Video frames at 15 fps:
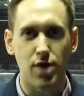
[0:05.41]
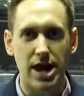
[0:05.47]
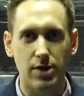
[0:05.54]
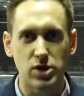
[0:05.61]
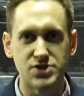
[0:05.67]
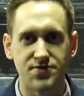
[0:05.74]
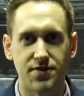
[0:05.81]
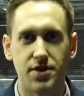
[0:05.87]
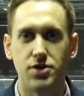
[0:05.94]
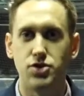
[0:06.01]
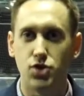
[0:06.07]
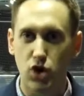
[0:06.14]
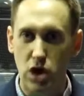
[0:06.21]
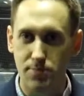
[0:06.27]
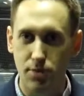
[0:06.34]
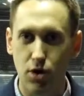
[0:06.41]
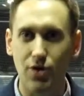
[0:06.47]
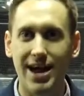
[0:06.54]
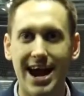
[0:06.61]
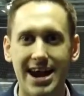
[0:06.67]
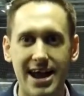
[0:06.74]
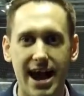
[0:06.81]
Wranglers for the
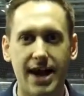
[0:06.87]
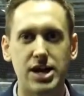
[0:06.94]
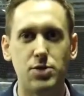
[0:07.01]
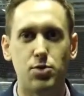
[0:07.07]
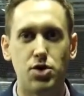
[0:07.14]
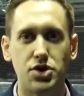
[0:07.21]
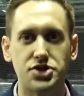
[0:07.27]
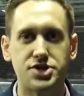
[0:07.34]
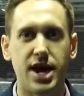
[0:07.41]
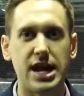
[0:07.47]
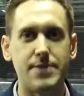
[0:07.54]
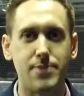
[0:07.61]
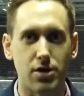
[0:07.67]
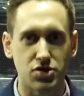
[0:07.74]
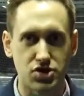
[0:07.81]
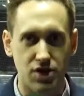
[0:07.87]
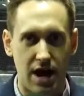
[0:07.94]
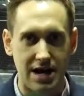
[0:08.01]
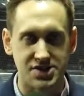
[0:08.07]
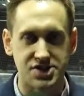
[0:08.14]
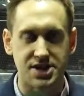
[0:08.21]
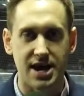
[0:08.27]
noble and annual Teddy Bear
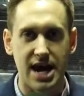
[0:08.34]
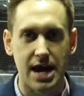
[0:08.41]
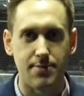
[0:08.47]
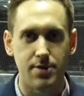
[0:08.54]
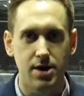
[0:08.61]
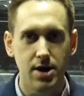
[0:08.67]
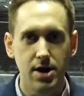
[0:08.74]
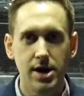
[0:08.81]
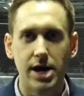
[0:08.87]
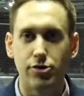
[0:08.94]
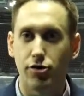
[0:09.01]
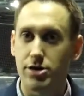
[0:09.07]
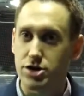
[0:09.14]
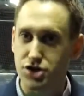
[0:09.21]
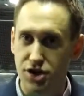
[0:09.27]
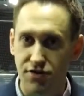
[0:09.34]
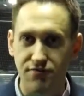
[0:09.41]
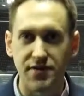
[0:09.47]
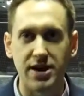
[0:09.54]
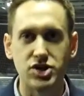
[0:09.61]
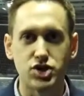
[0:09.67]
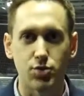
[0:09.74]
Toss game, a tradition
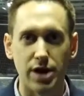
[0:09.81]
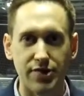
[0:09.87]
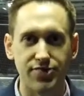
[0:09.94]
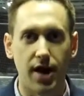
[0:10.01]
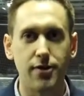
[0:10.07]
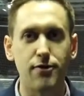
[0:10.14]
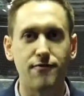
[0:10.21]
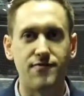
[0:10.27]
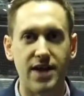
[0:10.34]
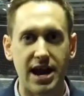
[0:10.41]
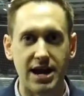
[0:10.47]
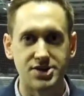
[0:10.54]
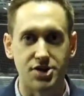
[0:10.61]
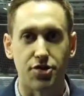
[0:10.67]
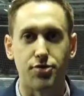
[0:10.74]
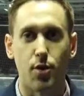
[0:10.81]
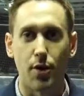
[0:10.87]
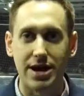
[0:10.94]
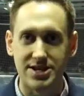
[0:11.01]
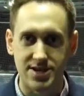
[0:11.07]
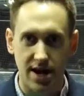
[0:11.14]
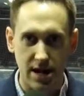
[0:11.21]
featuring Thunder fans
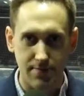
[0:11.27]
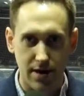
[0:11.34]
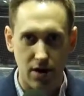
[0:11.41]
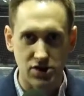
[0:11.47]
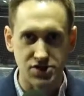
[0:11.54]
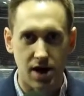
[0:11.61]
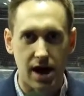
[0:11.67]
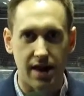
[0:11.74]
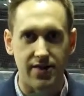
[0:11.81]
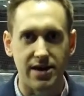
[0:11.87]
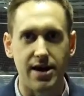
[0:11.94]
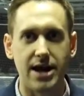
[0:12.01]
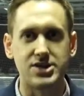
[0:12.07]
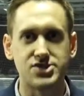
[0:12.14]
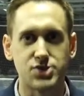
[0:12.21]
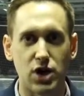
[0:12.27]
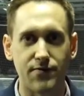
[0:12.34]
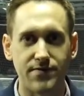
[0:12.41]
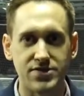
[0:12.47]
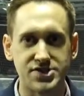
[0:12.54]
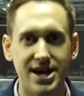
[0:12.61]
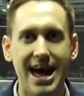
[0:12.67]
throwing teddy bears onto the ice
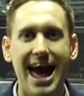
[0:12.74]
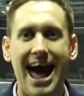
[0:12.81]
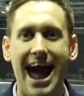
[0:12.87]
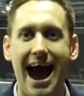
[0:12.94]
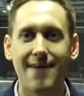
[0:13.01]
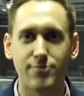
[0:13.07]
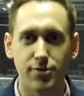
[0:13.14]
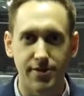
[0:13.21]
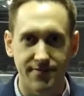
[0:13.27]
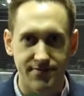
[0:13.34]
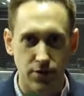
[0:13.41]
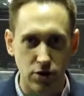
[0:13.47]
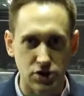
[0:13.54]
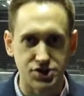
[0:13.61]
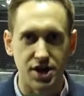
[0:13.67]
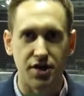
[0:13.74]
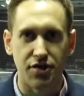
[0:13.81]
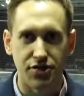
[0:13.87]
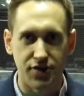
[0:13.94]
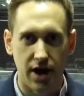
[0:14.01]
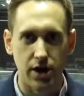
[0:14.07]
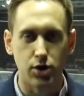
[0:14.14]
surface after the first
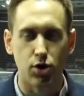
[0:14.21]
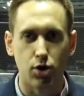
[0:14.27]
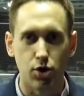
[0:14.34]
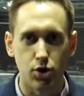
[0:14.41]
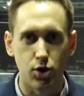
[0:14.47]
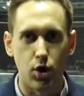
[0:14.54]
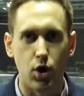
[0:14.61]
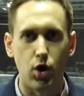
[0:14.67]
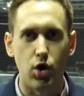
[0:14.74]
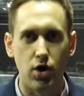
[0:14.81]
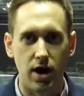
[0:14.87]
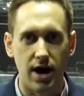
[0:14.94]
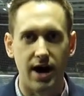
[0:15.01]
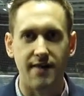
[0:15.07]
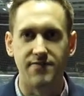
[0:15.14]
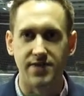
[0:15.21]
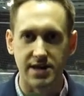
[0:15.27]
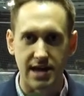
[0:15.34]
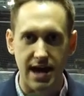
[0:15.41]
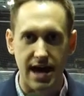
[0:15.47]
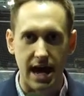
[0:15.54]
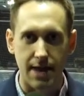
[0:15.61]
Thunder goal of the
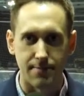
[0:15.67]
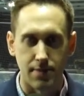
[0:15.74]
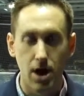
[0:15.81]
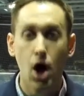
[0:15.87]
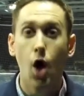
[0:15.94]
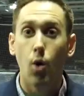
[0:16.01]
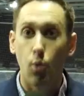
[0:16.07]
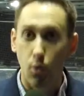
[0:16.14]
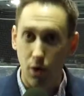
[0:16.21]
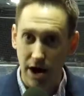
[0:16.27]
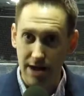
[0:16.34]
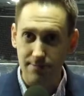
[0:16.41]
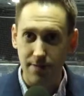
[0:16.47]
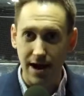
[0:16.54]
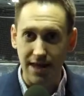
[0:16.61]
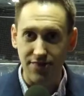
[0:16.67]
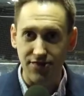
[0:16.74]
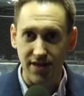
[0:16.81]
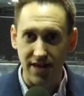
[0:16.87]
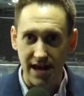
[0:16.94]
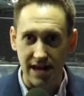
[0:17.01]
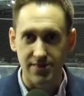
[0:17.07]
game. One might
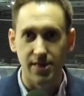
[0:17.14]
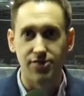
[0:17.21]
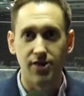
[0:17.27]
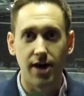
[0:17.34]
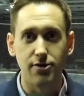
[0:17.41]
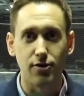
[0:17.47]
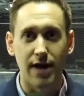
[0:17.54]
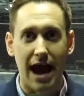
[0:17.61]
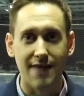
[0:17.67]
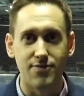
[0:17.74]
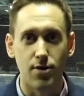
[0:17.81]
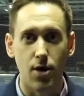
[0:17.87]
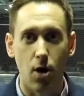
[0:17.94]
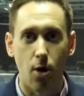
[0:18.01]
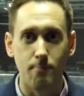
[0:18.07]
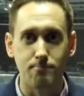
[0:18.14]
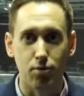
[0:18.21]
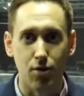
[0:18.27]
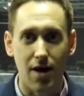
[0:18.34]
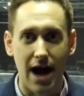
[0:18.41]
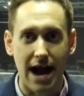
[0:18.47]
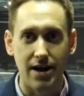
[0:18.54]
think the Thunder had their own
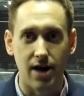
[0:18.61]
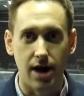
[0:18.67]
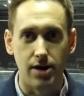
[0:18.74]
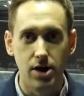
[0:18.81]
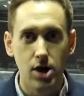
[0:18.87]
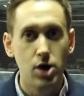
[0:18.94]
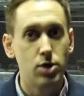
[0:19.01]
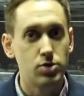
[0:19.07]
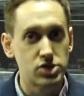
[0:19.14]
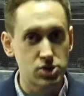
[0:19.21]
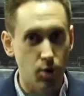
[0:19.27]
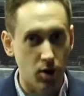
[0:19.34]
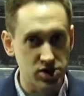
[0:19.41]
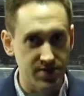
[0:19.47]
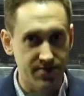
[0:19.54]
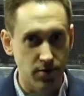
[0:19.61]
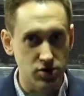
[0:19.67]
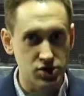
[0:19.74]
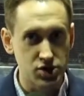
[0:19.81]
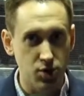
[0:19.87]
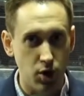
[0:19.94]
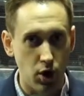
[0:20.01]
pride on who scores the
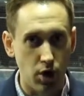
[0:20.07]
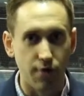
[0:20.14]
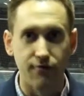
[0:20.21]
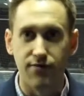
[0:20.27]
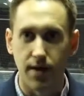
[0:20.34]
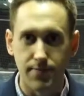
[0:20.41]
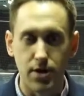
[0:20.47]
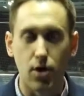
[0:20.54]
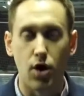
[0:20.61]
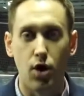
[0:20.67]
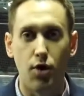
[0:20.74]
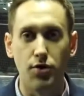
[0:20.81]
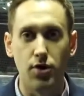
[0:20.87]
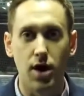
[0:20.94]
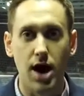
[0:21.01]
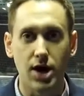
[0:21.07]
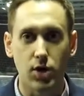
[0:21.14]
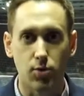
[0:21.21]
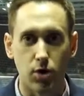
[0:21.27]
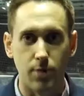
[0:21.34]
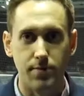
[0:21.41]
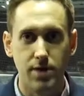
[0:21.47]
first goal from their own locker
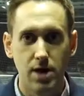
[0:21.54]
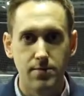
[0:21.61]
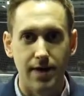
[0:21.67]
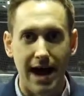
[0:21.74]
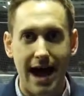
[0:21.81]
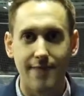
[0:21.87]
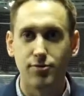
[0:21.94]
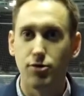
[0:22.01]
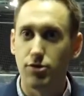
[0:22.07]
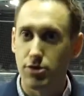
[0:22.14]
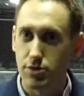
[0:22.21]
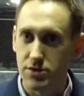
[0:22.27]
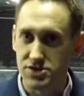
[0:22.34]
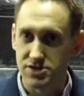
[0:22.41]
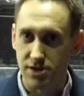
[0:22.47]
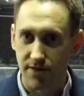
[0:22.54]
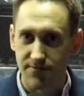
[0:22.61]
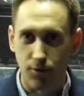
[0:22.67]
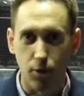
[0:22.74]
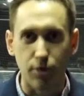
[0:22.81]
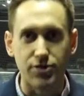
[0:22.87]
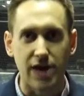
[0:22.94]
room, but after losing their
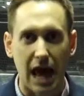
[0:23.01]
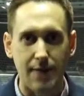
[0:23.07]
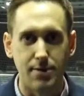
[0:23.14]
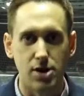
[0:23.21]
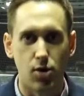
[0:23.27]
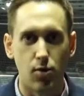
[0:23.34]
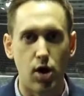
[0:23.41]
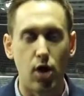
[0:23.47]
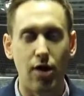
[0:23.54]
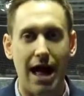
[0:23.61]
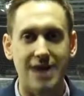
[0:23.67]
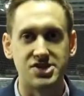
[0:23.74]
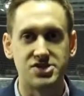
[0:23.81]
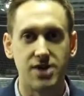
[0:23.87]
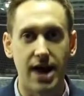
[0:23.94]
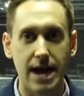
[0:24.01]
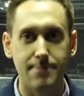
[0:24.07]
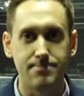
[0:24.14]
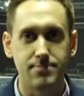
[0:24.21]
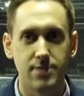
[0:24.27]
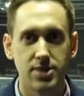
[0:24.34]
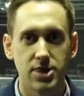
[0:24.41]
fourth game in a row last night,
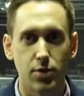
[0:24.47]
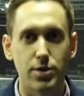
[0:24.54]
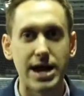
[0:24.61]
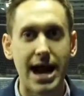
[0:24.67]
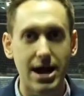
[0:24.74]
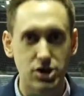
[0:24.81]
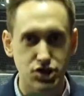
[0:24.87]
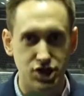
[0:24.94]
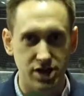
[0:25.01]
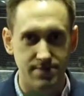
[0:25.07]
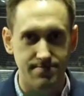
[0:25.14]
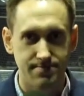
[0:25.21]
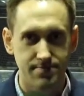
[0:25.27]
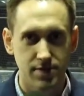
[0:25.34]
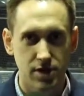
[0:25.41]
the reaction